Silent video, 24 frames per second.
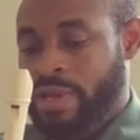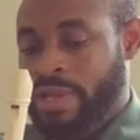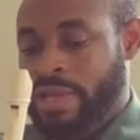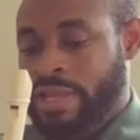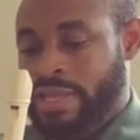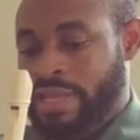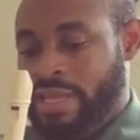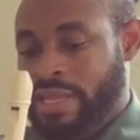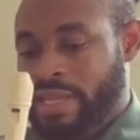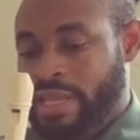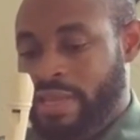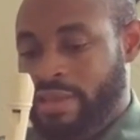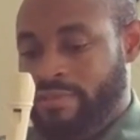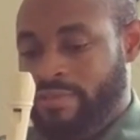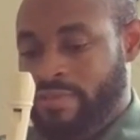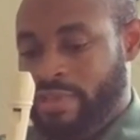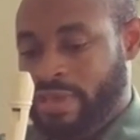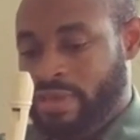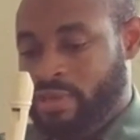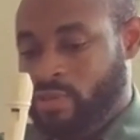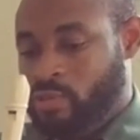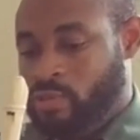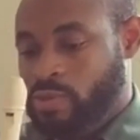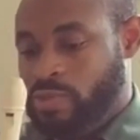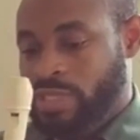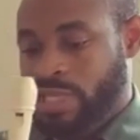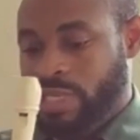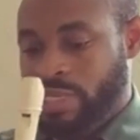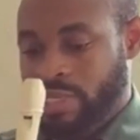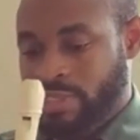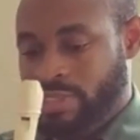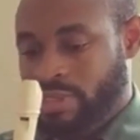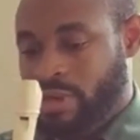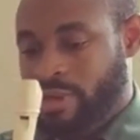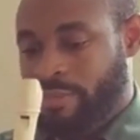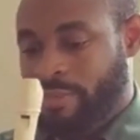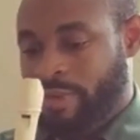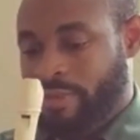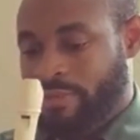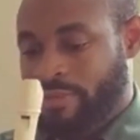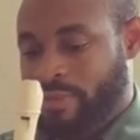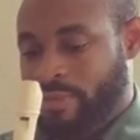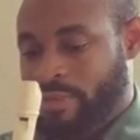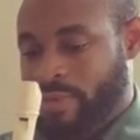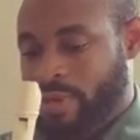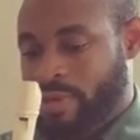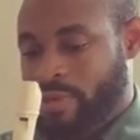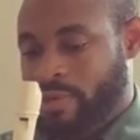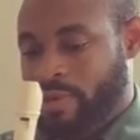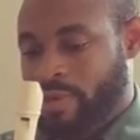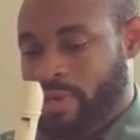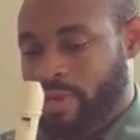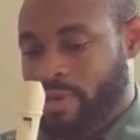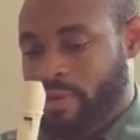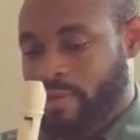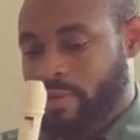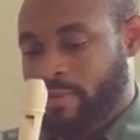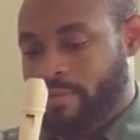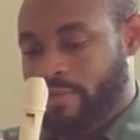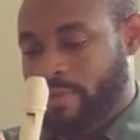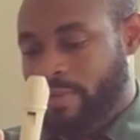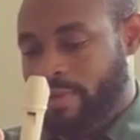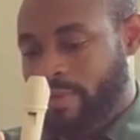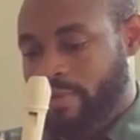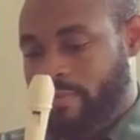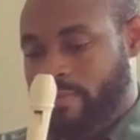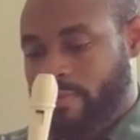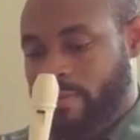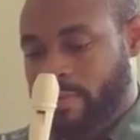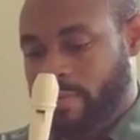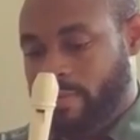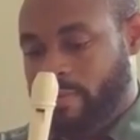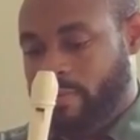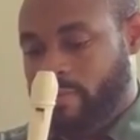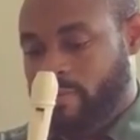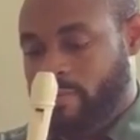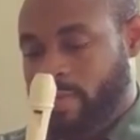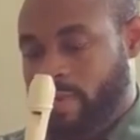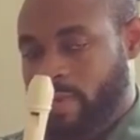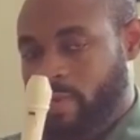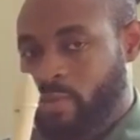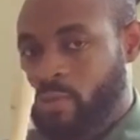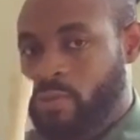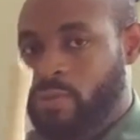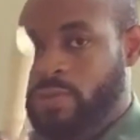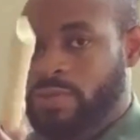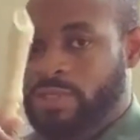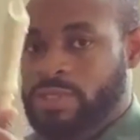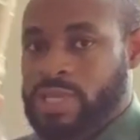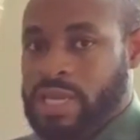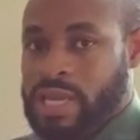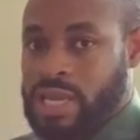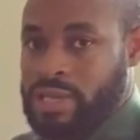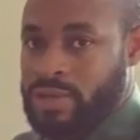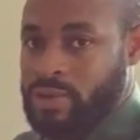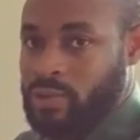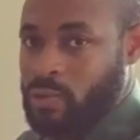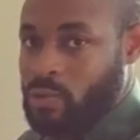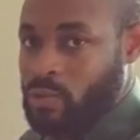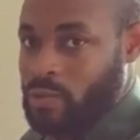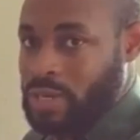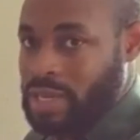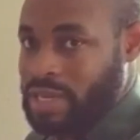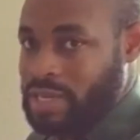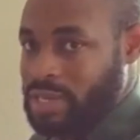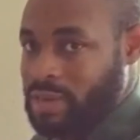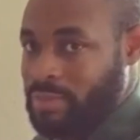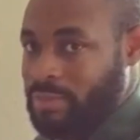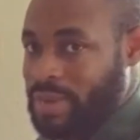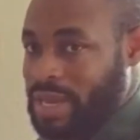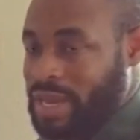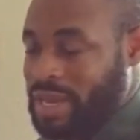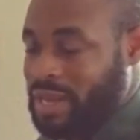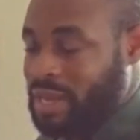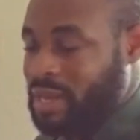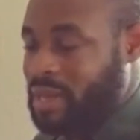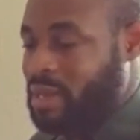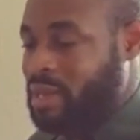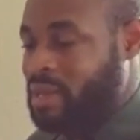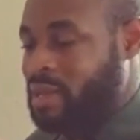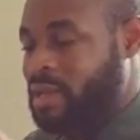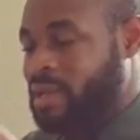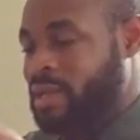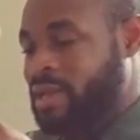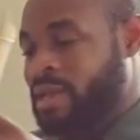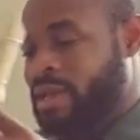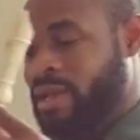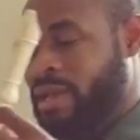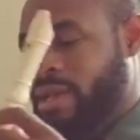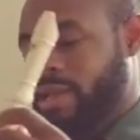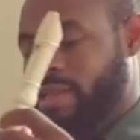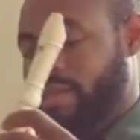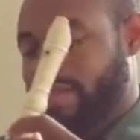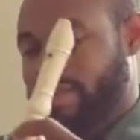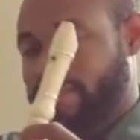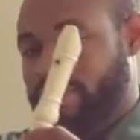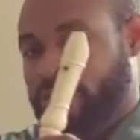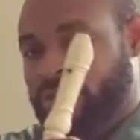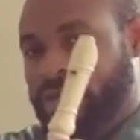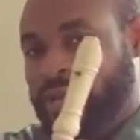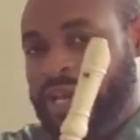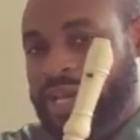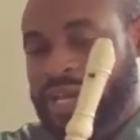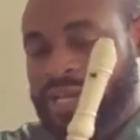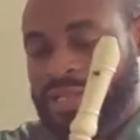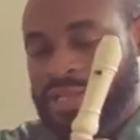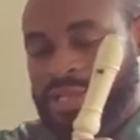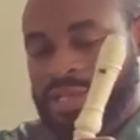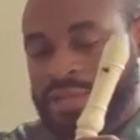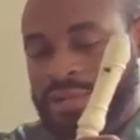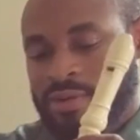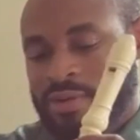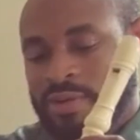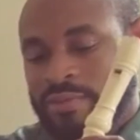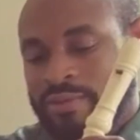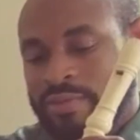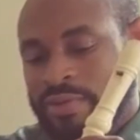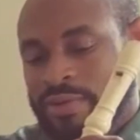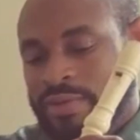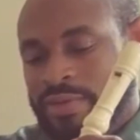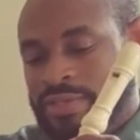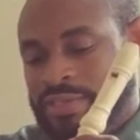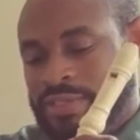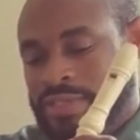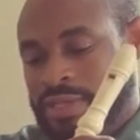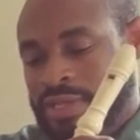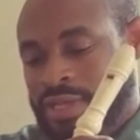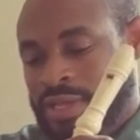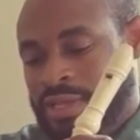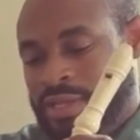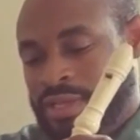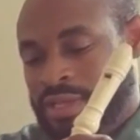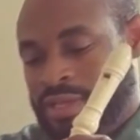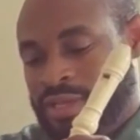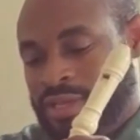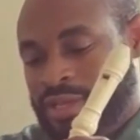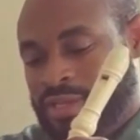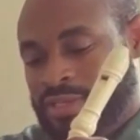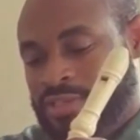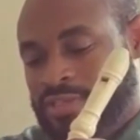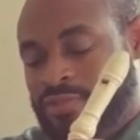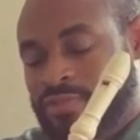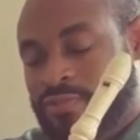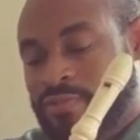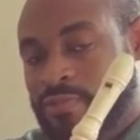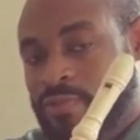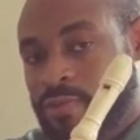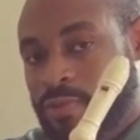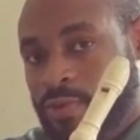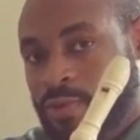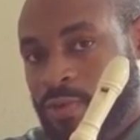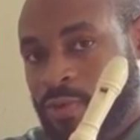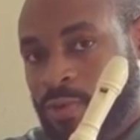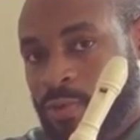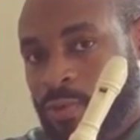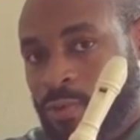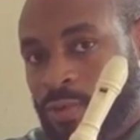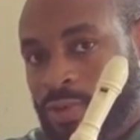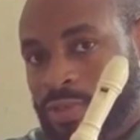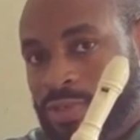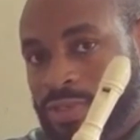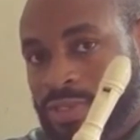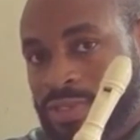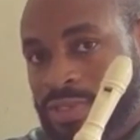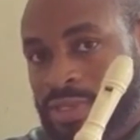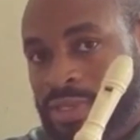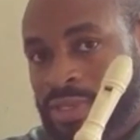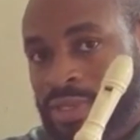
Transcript: The left hand goes at the top of the recorder, covering the first 3 holes and the hole at the back. And then the right hand covers the next 4 holes.